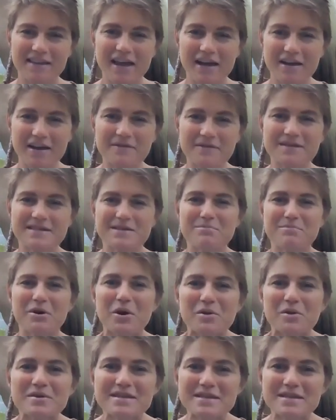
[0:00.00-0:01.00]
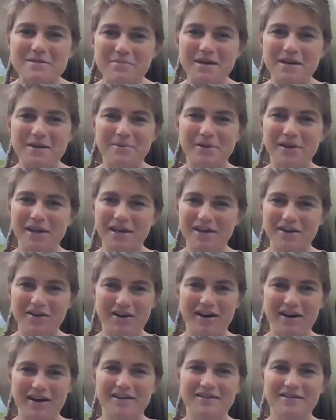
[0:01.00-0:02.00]
Life is supposed to be a
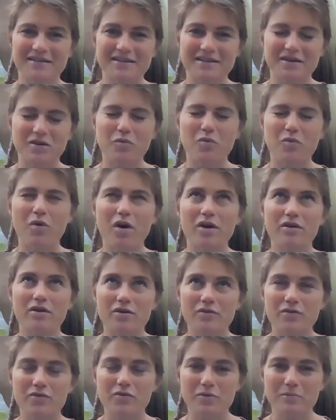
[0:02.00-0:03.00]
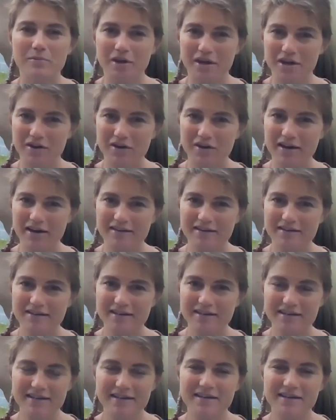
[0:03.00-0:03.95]
playground, a wonderful playground.